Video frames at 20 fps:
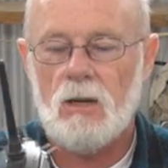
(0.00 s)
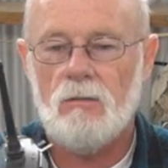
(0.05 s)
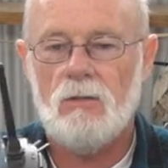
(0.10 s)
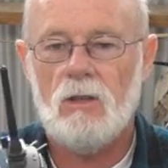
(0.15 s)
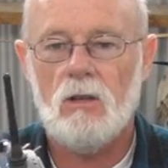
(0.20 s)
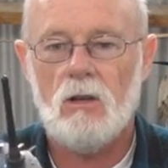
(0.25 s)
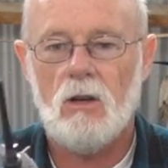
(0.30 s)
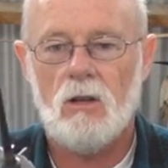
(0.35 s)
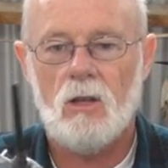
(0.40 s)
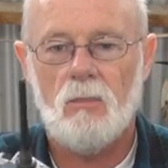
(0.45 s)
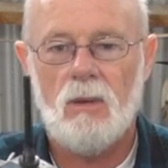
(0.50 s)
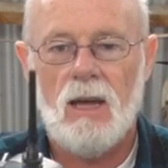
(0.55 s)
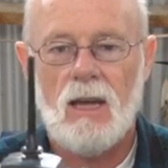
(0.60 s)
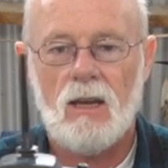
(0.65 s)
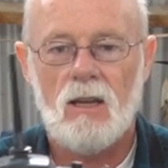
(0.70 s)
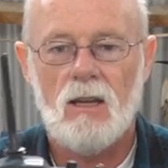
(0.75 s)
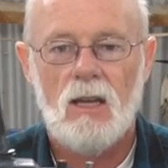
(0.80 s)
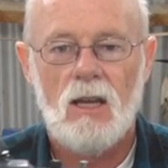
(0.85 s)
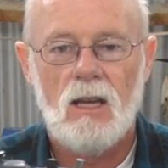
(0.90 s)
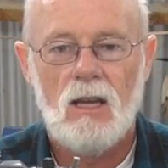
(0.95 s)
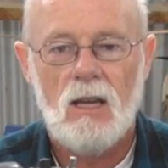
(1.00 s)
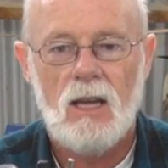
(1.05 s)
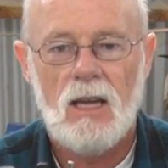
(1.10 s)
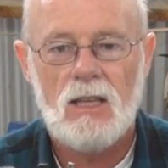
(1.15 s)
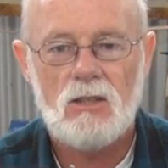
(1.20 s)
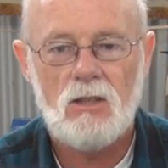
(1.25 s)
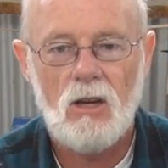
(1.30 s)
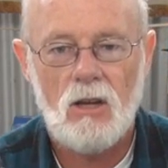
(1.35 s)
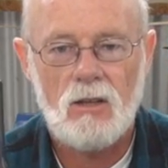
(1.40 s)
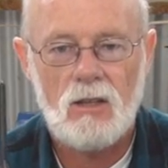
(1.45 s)
but if you look on the back,
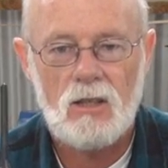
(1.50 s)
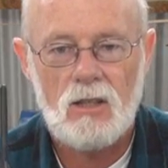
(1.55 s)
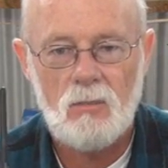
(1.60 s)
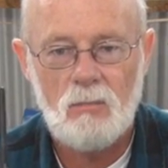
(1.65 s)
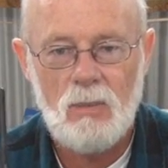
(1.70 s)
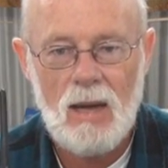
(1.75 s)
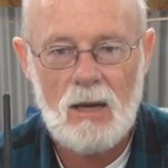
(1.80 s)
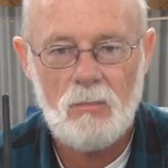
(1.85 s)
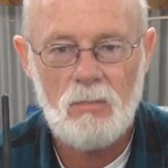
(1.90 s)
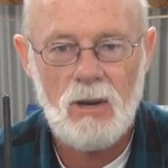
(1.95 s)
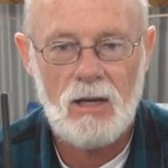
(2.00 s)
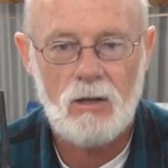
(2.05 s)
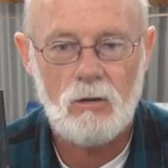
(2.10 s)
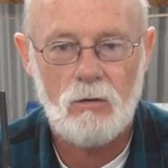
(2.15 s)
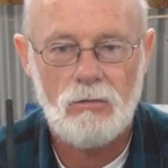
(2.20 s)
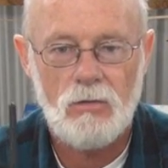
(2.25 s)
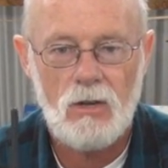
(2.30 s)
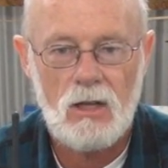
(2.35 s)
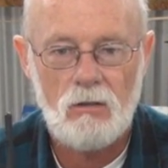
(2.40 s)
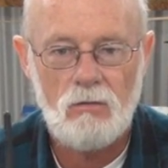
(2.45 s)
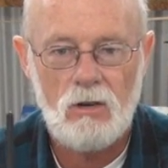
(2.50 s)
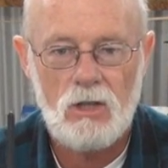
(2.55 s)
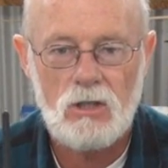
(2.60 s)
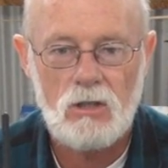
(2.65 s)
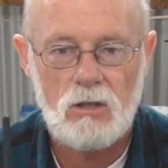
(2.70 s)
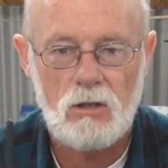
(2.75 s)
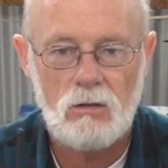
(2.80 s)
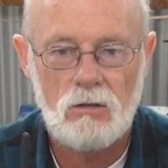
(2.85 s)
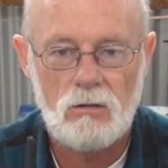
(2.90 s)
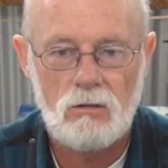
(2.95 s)
it's got the back plate off the
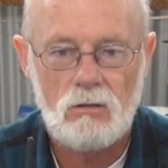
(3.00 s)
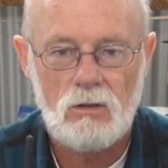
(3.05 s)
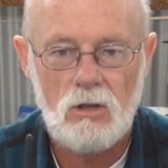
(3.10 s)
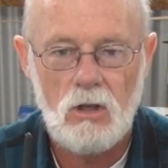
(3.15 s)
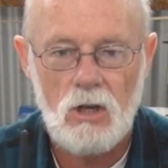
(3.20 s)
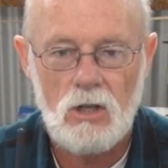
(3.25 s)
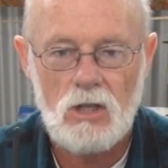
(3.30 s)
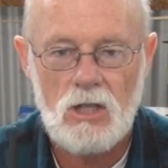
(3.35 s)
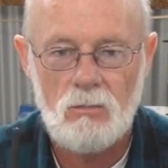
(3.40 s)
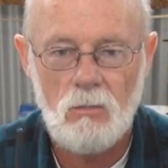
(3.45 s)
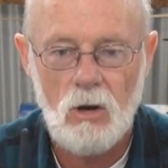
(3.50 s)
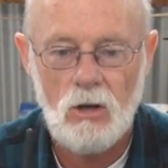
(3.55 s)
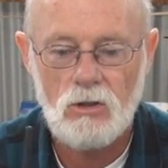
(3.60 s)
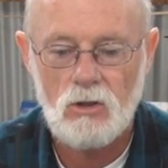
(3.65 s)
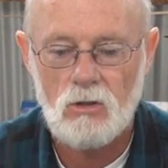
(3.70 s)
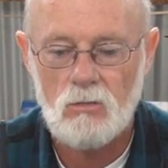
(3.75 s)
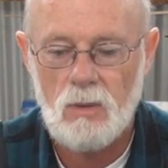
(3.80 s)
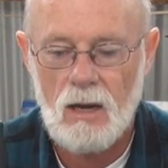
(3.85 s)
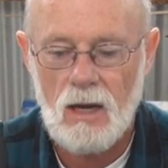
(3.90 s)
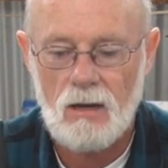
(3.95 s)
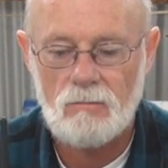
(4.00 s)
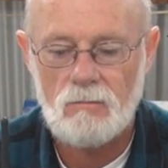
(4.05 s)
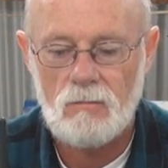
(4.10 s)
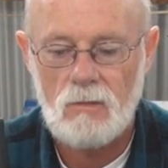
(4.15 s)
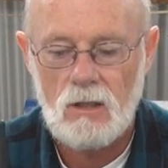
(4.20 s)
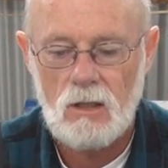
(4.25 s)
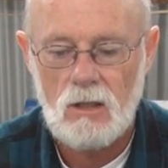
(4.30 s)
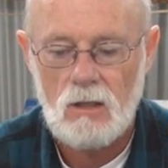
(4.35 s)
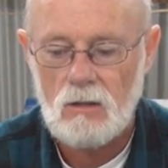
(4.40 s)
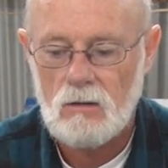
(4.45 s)
original Turnigy module, but
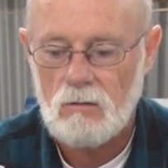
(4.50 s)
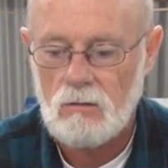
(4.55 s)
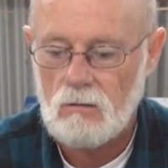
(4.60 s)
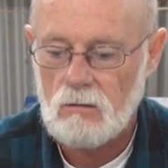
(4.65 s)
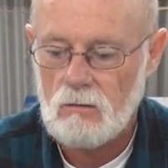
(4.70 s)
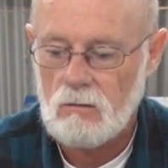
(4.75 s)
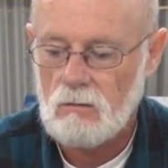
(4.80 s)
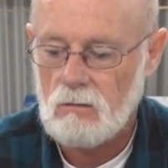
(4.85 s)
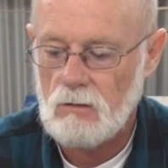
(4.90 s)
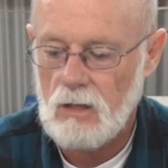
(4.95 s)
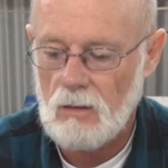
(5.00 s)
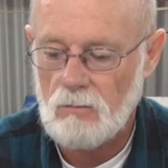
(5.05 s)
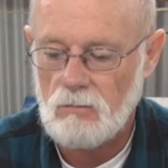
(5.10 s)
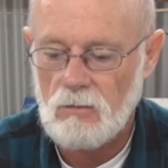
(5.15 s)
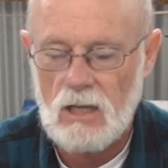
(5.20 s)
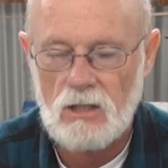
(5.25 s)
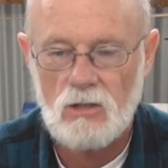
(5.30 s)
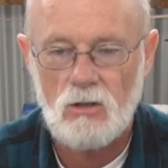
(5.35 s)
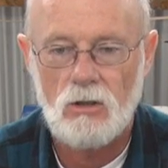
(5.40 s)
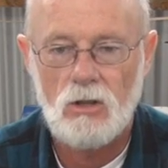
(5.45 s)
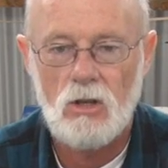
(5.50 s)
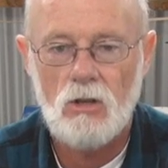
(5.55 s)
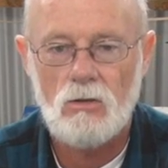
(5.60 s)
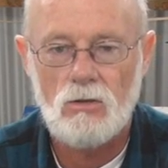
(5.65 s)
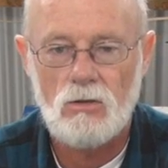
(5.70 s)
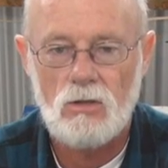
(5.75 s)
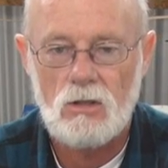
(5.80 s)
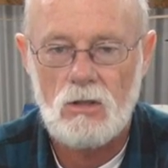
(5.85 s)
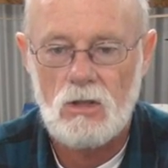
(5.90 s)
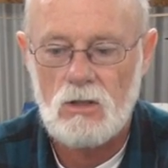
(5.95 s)
that's not
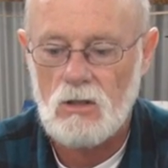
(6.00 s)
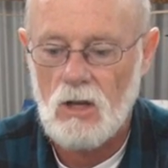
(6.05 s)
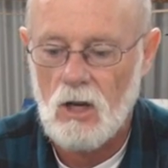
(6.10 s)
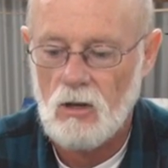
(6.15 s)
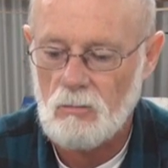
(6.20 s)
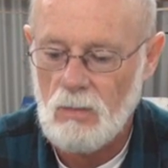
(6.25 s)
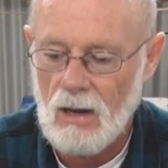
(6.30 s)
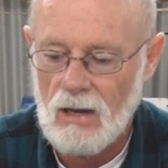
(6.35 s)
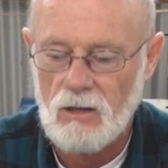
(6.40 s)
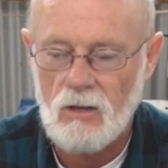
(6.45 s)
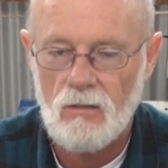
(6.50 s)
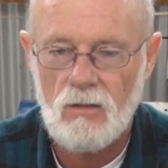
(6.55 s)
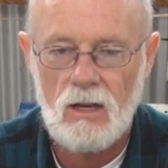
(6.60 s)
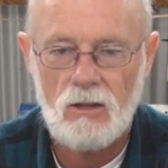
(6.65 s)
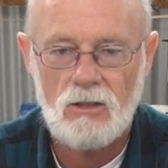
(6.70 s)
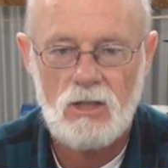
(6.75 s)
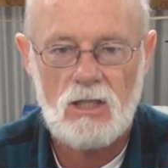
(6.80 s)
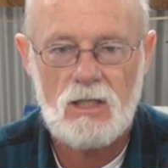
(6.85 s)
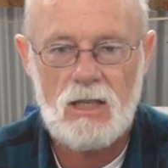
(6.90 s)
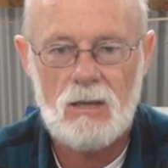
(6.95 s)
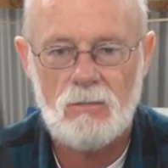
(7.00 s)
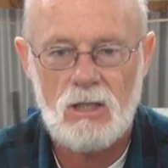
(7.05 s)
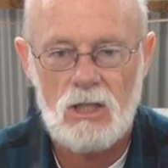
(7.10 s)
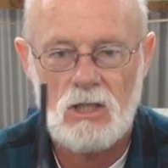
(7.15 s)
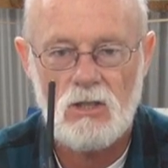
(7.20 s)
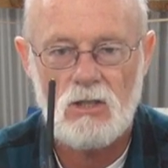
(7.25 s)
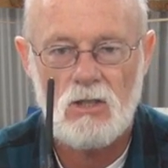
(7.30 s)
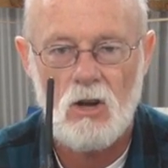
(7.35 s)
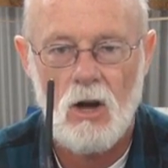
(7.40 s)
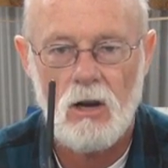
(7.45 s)
used. There's no button in there. It's just empty.
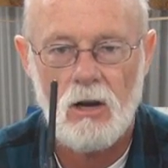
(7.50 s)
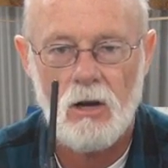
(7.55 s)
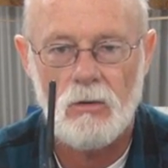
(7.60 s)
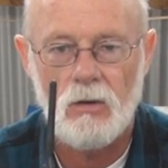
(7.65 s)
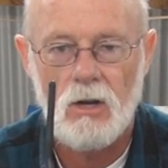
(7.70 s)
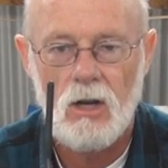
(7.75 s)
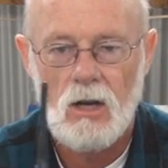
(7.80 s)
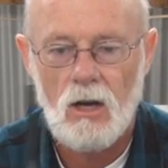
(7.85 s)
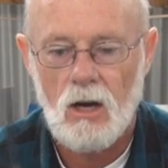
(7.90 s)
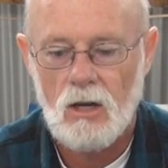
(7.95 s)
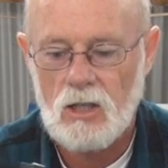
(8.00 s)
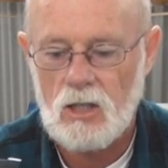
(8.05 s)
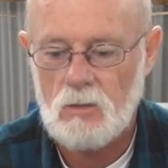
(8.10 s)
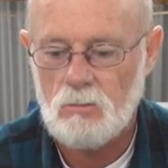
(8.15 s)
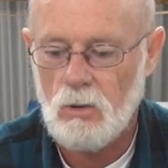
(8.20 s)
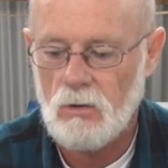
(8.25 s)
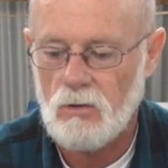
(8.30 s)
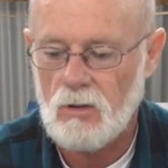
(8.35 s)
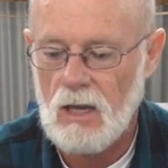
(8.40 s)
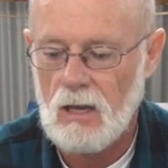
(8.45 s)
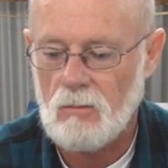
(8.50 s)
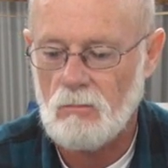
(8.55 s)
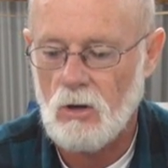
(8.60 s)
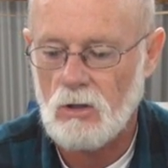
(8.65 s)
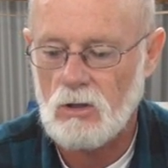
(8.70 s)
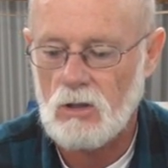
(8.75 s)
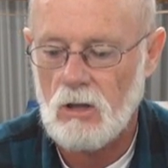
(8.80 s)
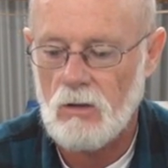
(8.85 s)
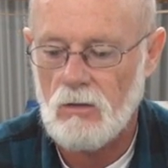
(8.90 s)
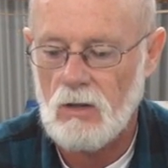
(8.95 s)
It's just hollow. I just put that
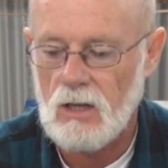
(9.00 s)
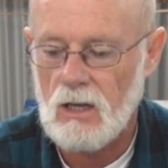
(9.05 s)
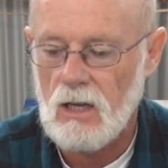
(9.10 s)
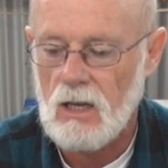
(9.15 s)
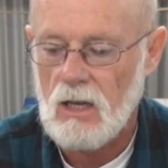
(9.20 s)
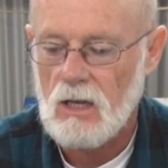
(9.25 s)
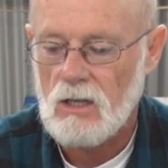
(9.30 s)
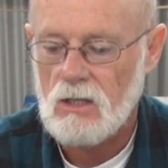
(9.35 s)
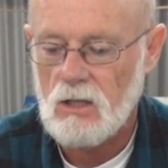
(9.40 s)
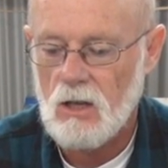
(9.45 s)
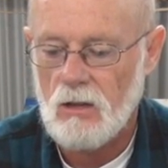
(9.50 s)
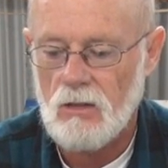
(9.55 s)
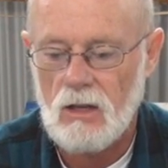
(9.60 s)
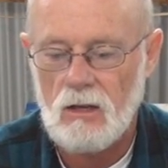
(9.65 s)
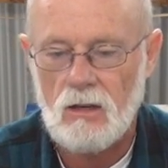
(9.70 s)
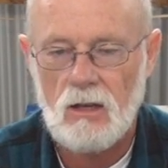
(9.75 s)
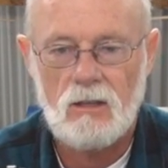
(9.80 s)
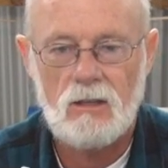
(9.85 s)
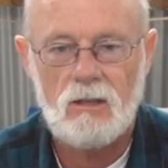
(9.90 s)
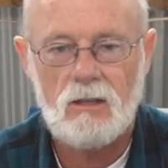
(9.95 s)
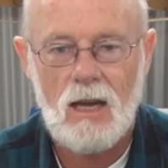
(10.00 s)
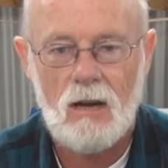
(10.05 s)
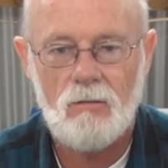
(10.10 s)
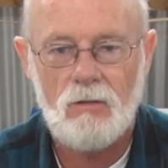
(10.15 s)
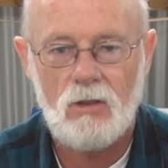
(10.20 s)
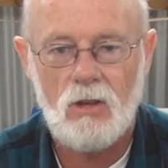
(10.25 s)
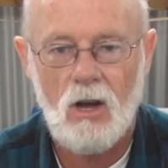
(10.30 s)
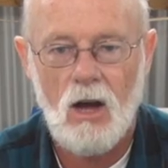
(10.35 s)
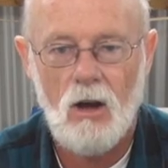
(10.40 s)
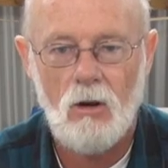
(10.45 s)
module in there so that it
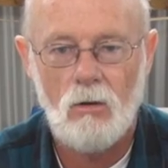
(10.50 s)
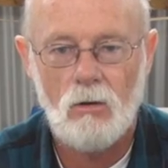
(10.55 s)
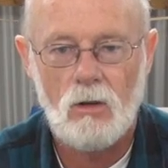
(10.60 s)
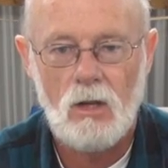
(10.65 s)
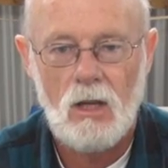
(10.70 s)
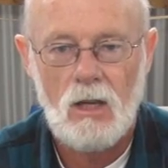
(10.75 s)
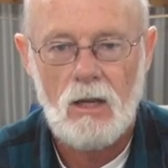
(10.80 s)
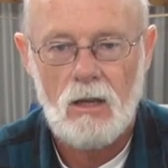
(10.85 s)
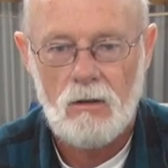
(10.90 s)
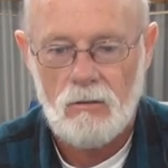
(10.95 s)
covered the hole.